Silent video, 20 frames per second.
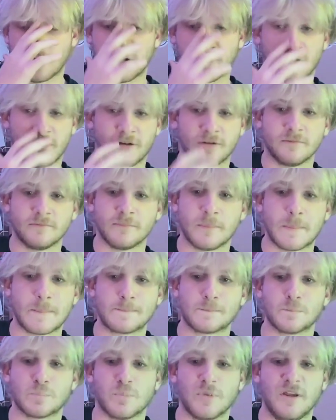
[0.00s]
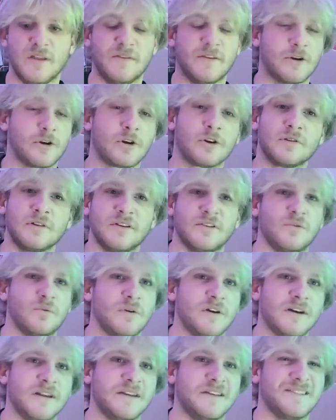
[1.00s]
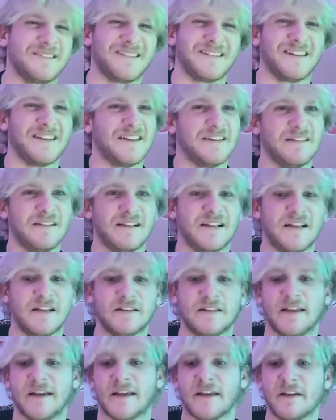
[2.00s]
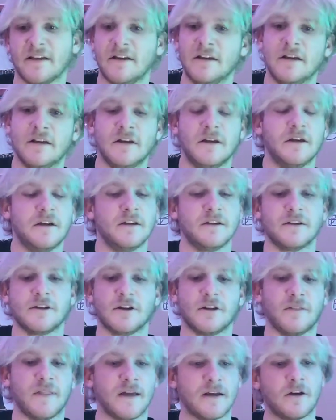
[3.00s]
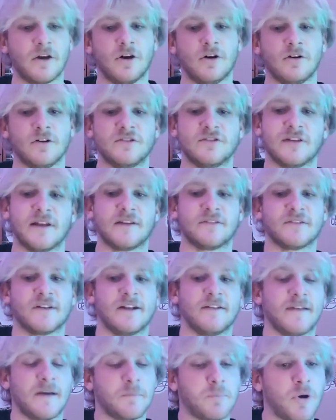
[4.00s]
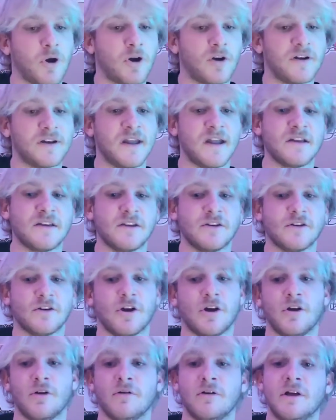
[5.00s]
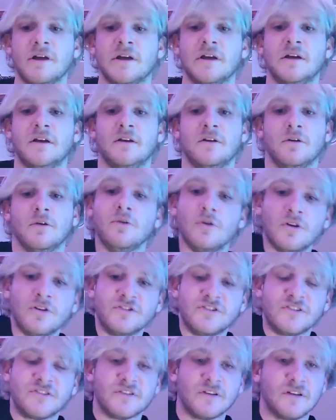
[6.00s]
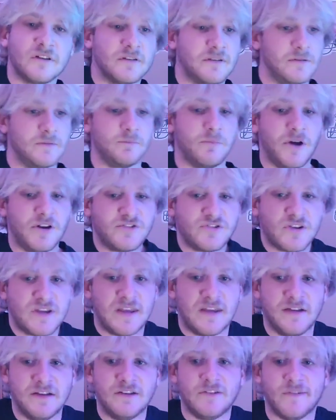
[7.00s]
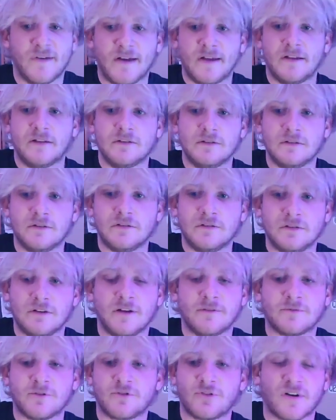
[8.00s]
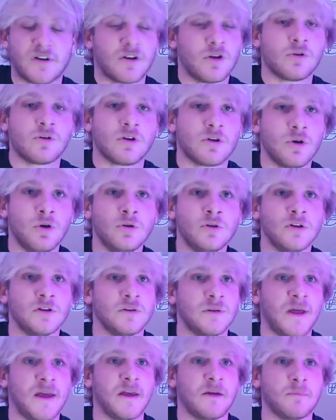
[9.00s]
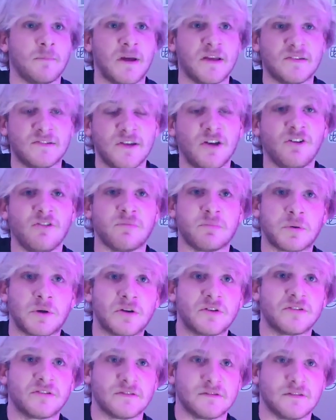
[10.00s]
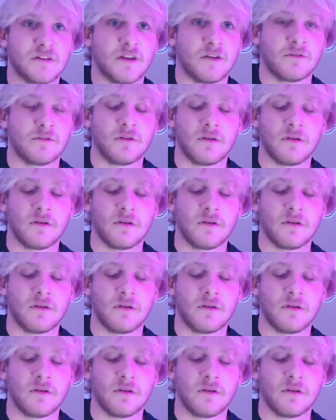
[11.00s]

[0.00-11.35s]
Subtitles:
are in their early 20s and into that, like, you know, that college lifestyle, that partying, you know, or just a bunch of kids that love to drink Coca-Cola, like myself personally.